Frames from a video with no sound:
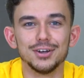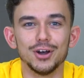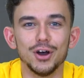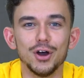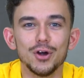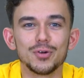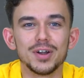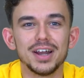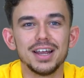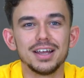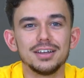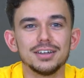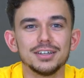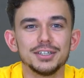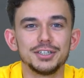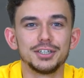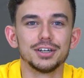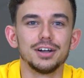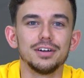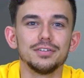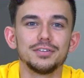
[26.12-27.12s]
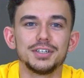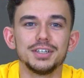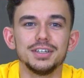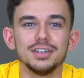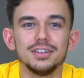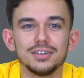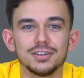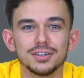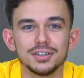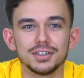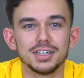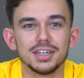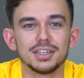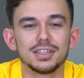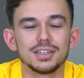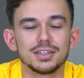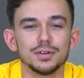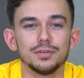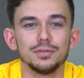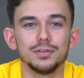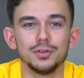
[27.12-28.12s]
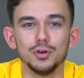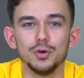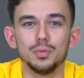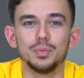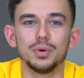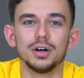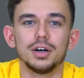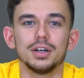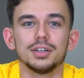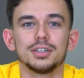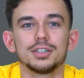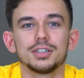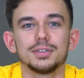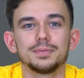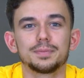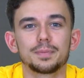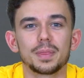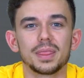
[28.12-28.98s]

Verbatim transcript: an O-ring, a shaft seal consists of two parts,